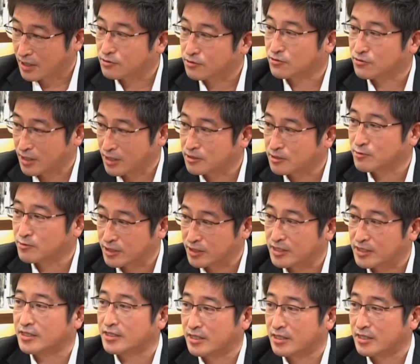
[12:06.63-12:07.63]
to go, because they
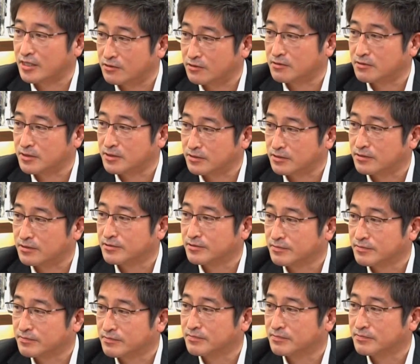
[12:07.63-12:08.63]
made an extremely
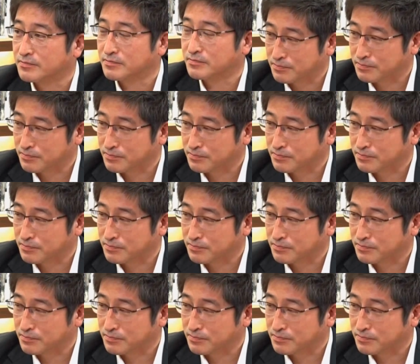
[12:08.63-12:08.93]
bold